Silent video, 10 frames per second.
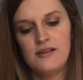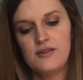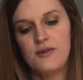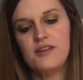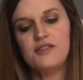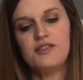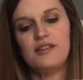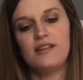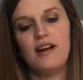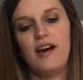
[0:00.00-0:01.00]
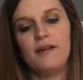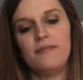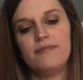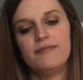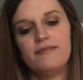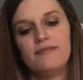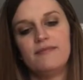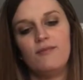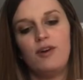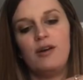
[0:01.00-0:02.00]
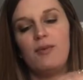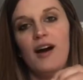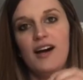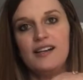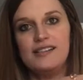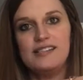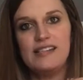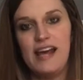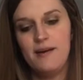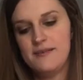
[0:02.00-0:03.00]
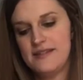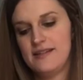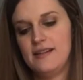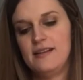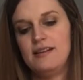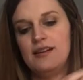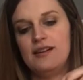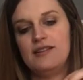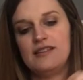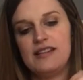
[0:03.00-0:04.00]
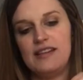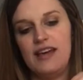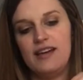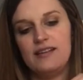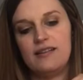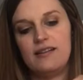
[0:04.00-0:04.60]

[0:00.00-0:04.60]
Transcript: So here's your, um, where your bra unsnaps just like that.